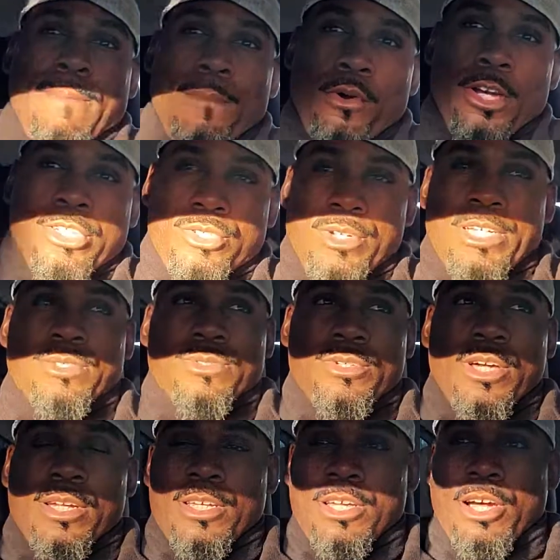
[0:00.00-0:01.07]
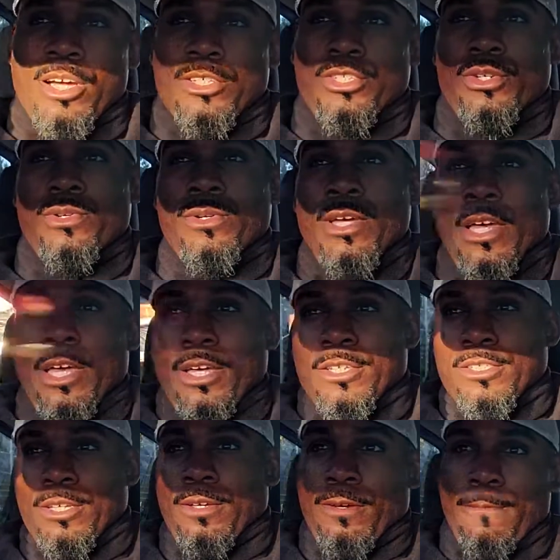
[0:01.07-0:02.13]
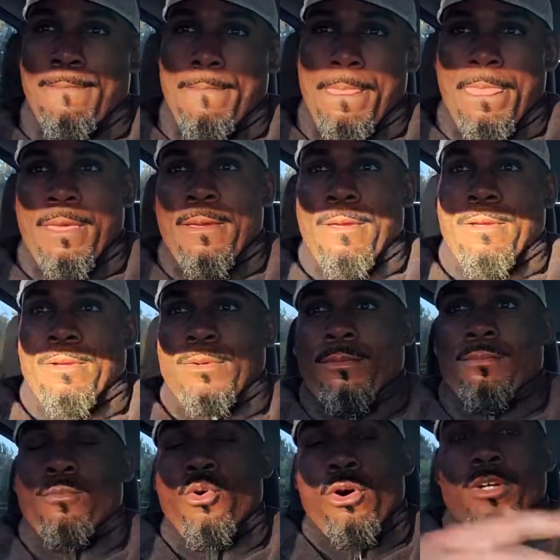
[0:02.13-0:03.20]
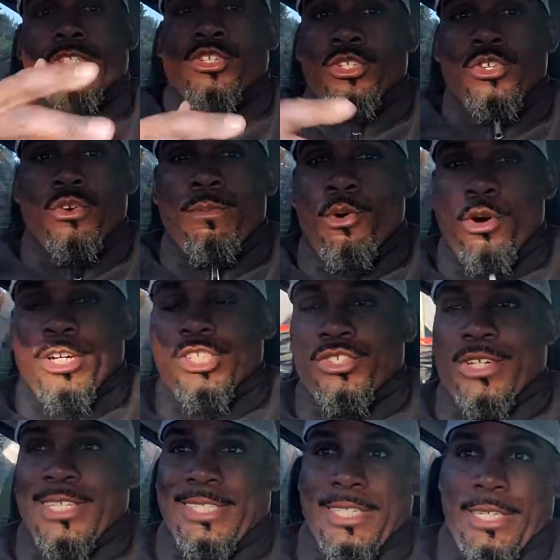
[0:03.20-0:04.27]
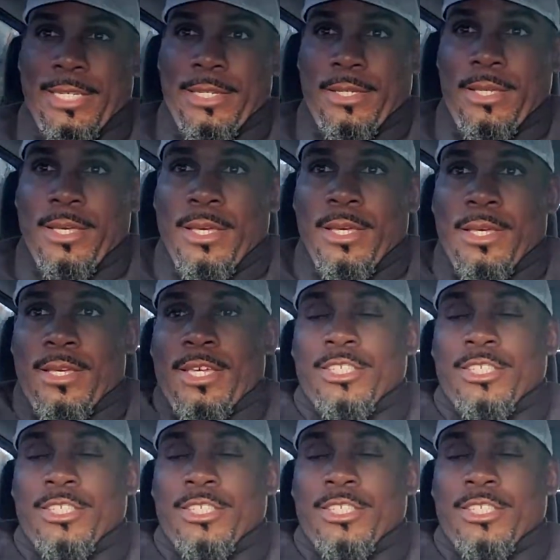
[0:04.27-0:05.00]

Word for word: more stress is going to cause you to more to do more stress eating.